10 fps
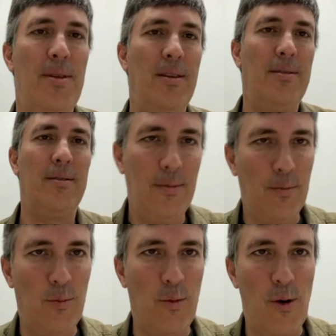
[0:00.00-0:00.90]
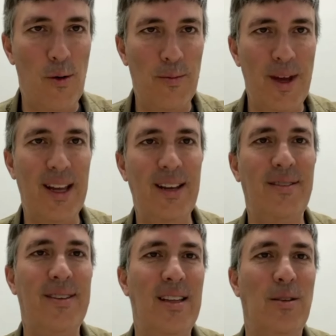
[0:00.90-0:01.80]
this won't make any
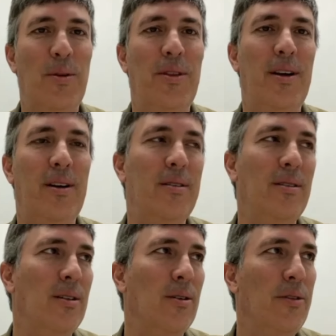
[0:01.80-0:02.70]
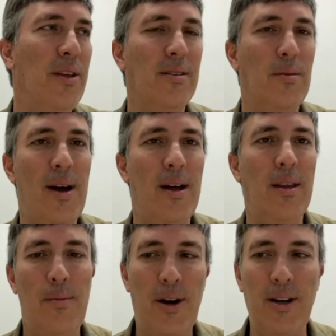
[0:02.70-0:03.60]
sense, but there are things
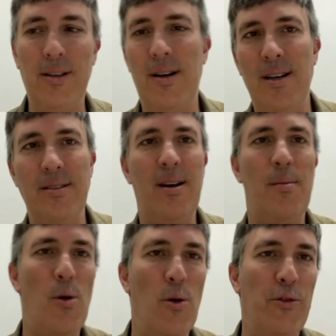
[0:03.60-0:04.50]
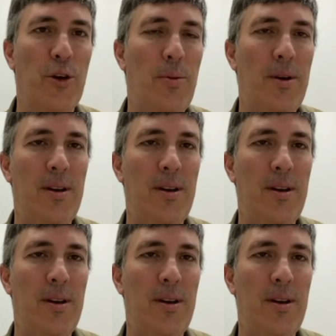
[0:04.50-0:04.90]
about parting lines and how molds open